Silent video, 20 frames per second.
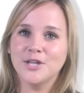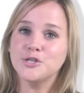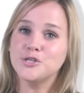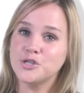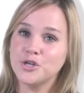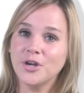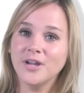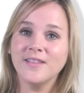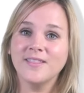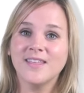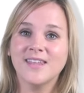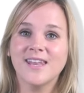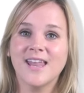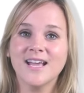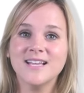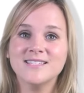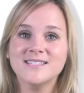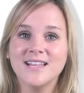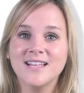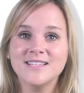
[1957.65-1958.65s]
During the
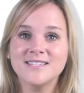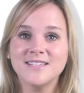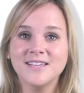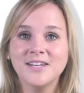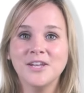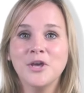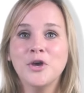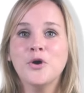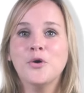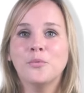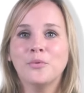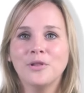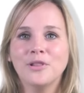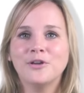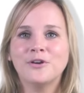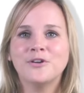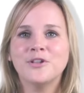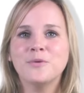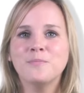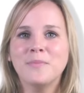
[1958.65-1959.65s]
next lesson, we'll
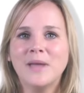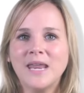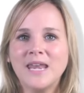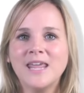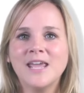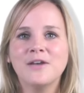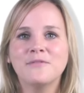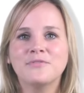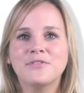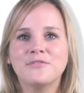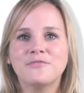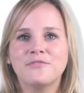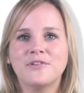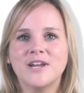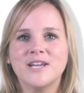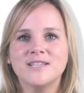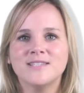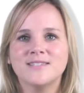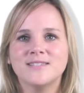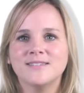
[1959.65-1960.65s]
learn the meaning of the
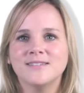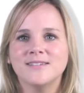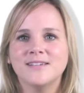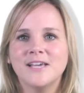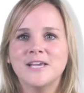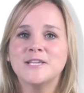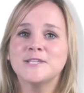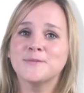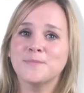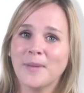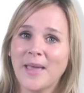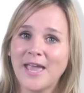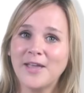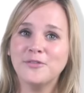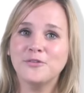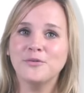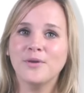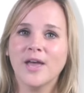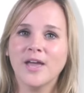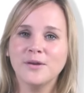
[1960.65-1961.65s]
phrase
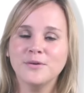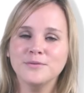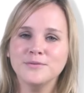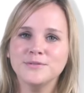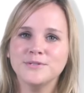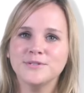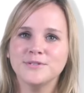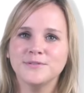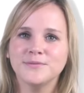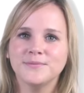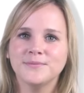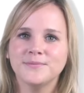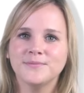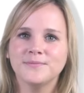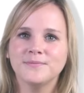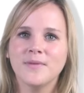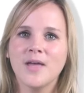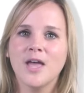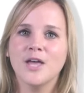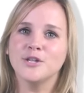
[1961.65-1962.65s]
spreekt u Engels?
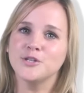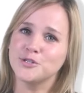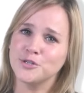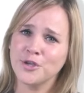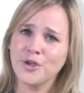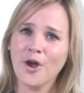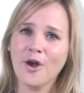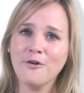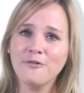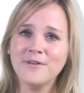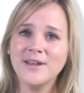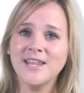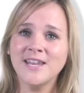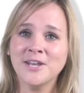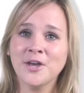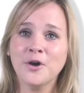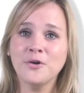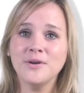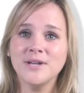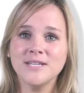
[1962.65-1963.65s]
Do you already
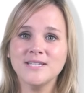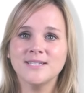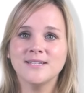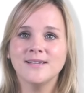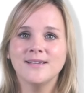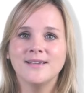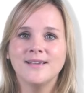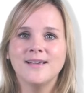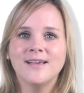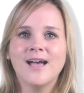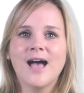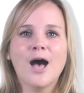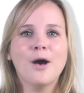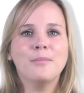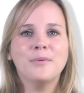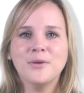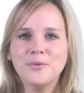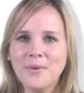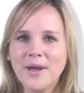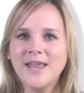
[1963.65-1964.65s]
know it? I'll
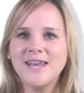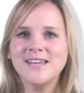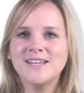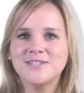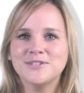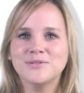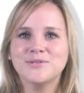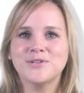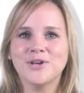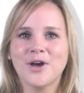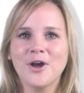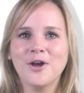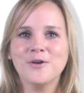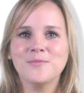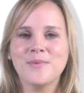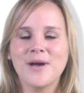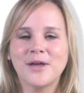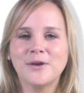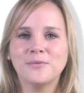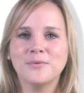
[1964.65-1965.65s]
be waiting to talk
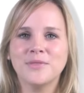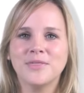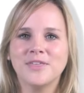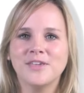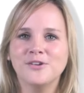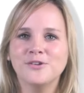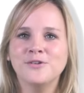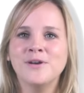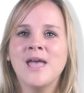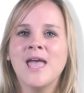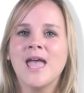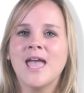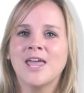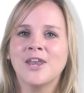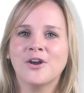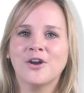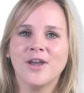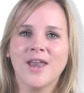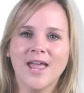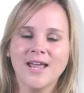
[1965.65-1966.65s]
about it with you in
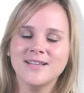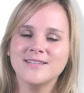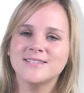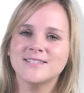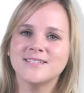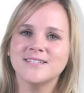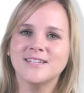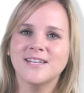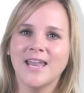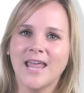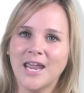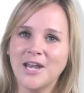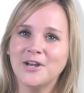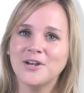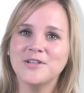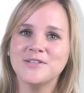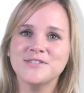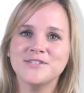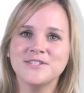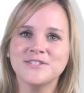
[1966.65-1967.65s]
our next
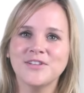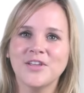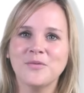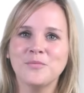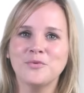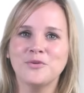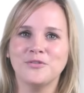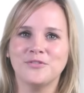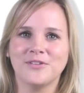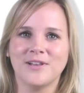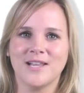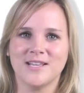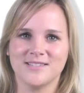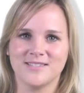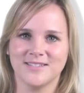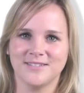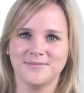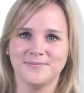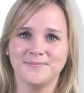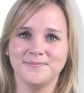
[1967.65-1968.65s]
Nederlands in 3 minuten
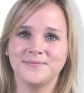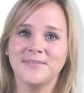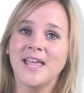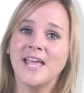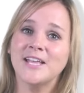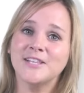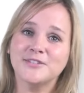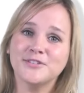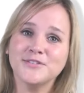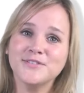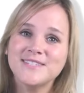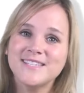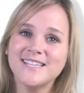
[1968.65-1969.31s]
lesson. Tot